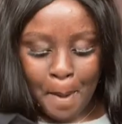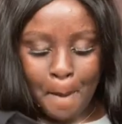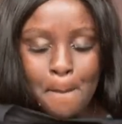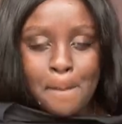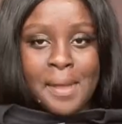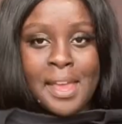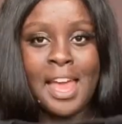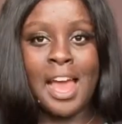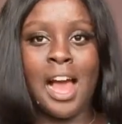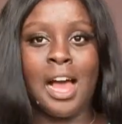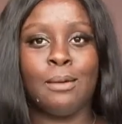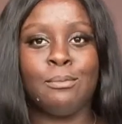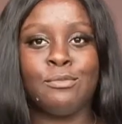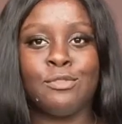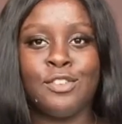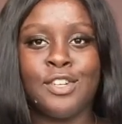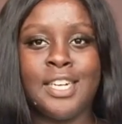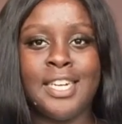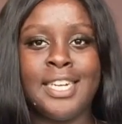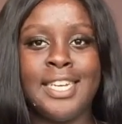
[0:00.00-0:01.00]
But yeah, I'm
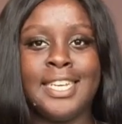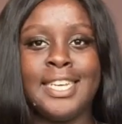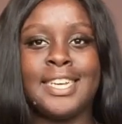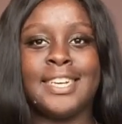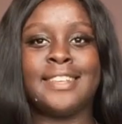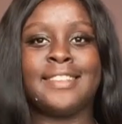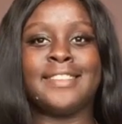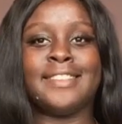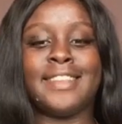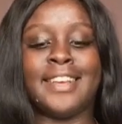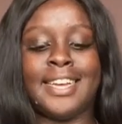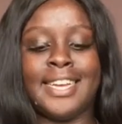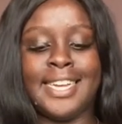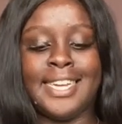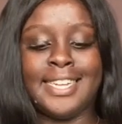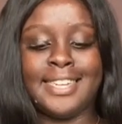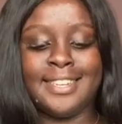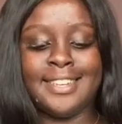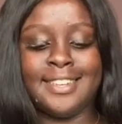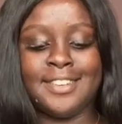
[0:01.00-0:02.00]
really
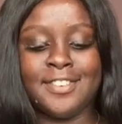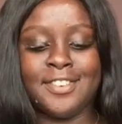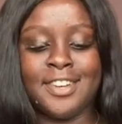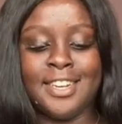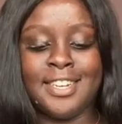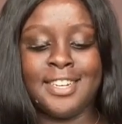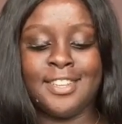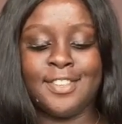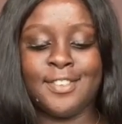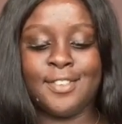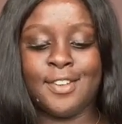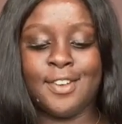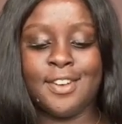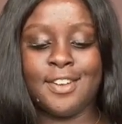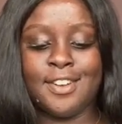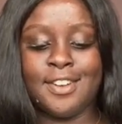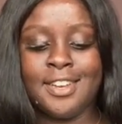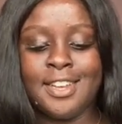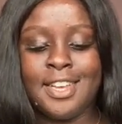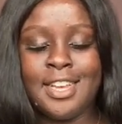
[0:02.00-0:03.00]
excited to try this
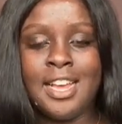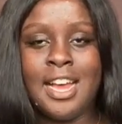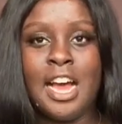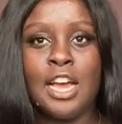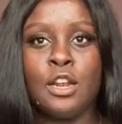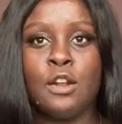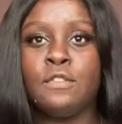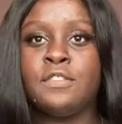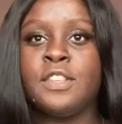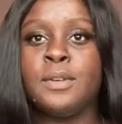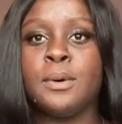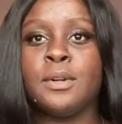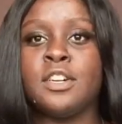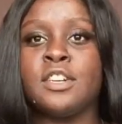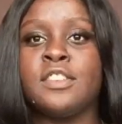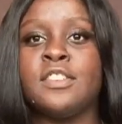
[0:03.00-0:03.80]
on. I'd love to see what their